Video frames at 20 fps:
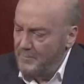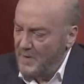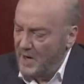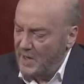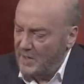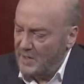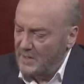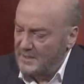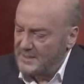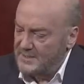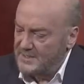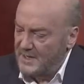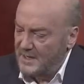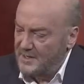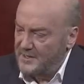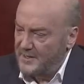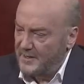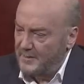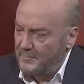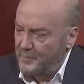Merkel is
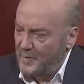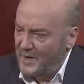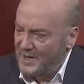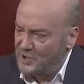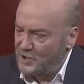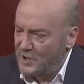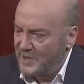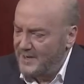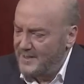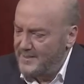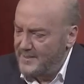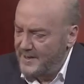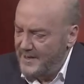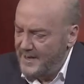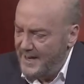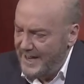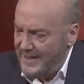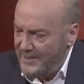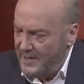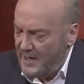under pressure. In the
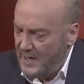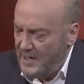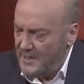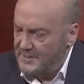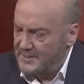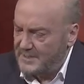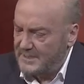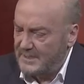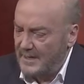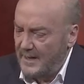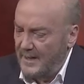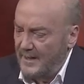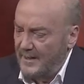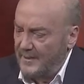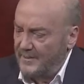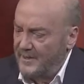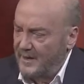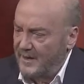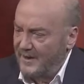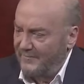Netherlands,
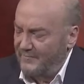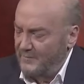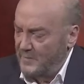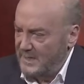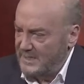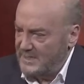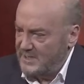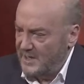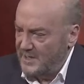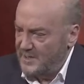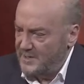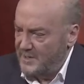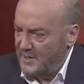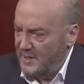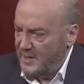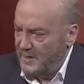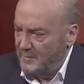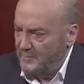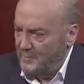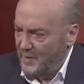the government's
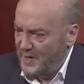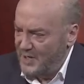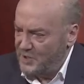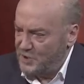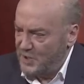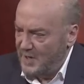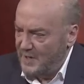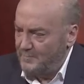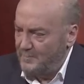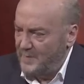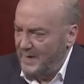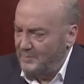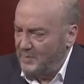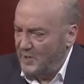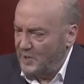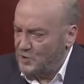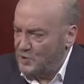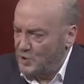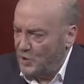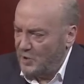under pressure.
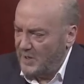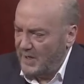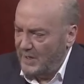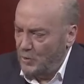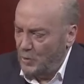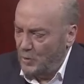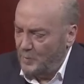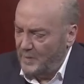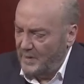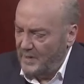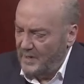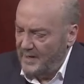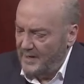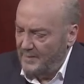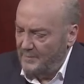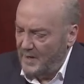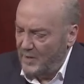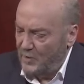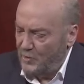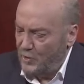People are talking openly
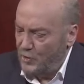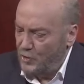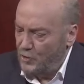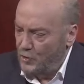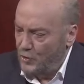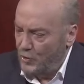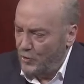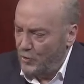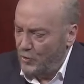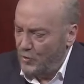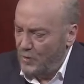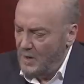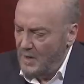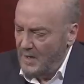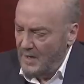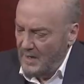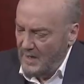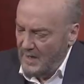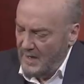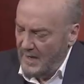about the euro
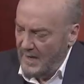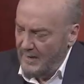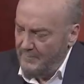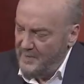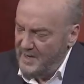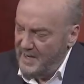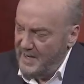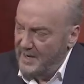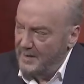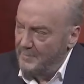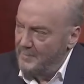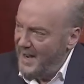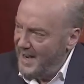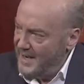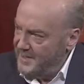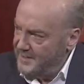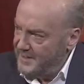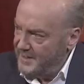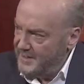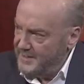being
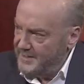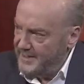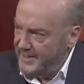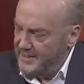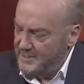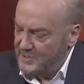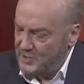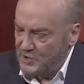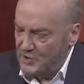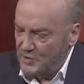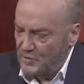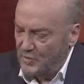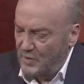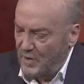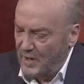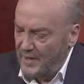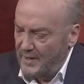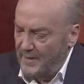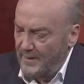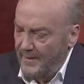abandoned and so
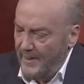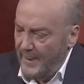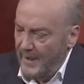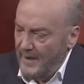on.